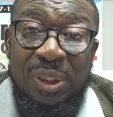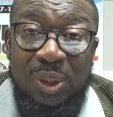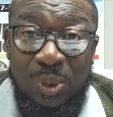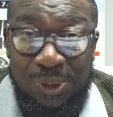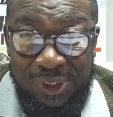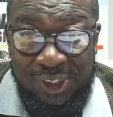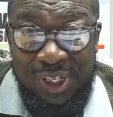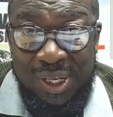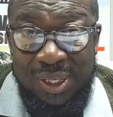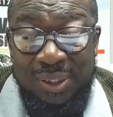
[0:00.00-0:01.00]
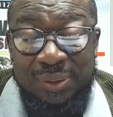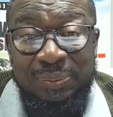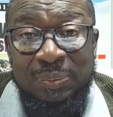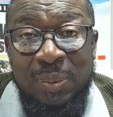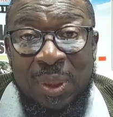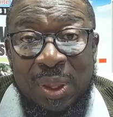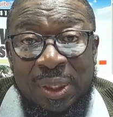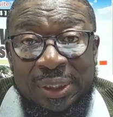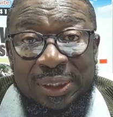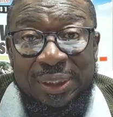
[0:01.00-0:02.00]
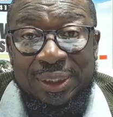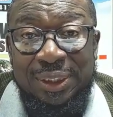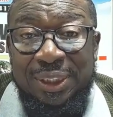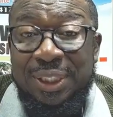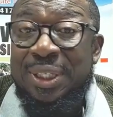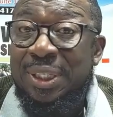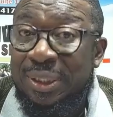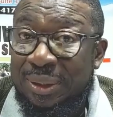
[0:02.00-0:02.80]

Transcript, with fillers: to see till